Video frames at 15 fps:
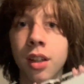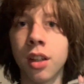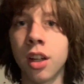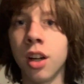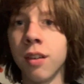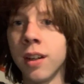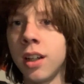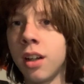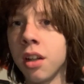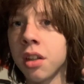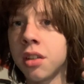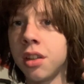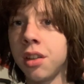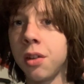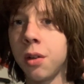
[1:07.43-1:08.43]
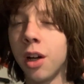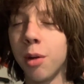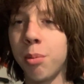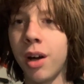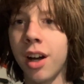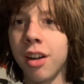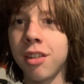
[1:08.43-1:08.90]
Gorilla Glue
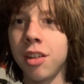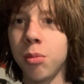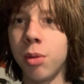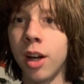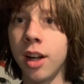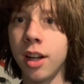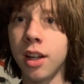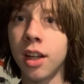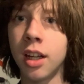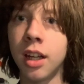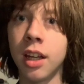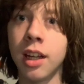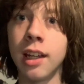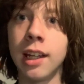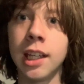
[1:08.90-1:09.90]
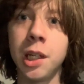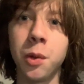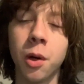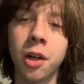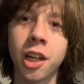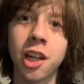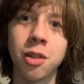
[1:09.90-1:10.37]
epoxy putty. You won't
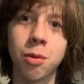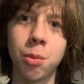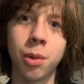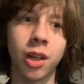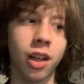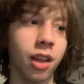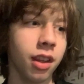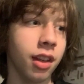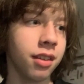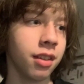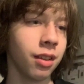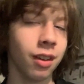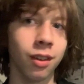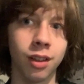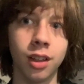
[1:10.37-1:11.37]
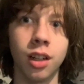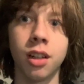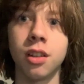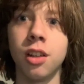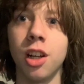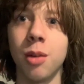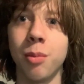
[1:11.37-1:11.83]
catch me putting this or Gorilla Glue
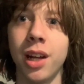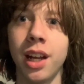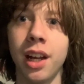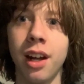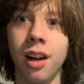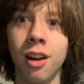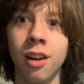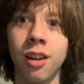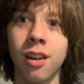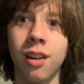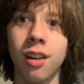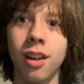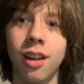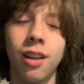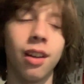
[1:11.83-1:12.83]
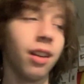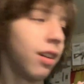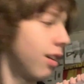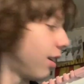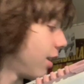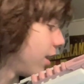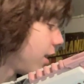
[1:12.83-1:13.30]
in my hair.
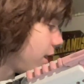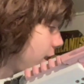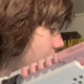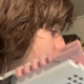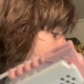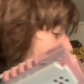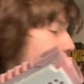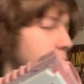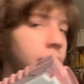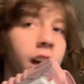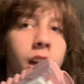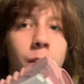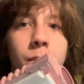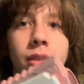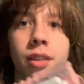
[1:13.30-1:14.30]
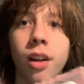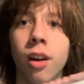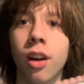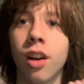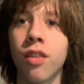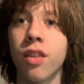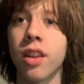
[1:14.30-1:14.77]
And I am sorry
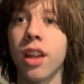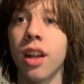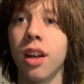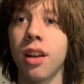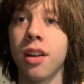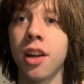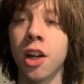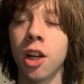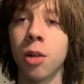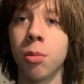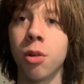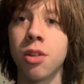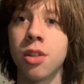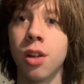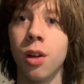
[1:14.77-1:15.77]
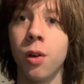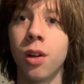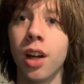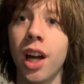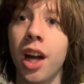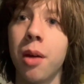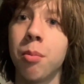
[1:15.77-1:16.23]
for that terrible joke.
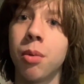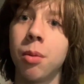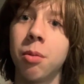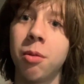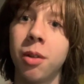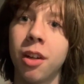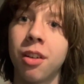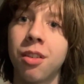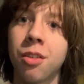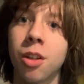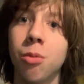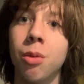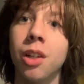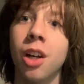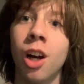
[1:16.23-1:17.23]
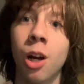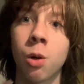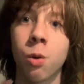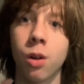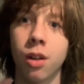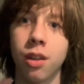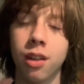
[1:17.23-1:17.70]
I am probably extremely
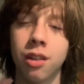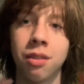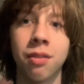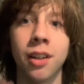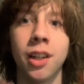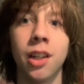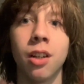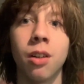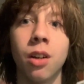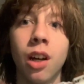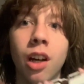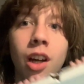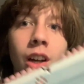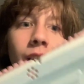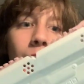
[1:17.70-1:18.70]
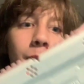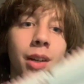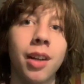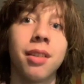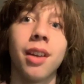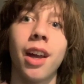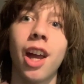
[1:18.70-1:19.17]
awkward in this video,
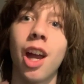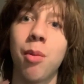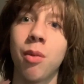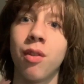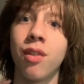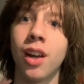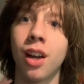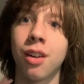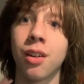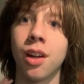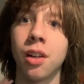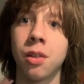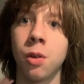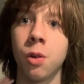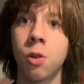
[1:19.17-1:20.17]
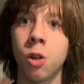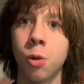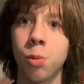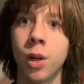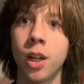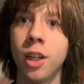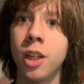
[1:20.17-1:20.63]
because I am in fact trying to
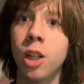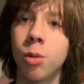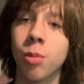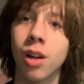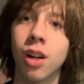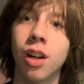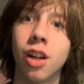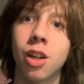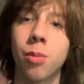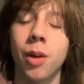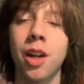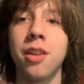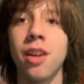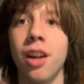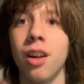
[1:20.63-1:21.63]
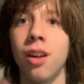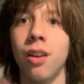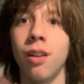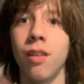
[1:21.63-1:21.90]
incorporate humor into my channel,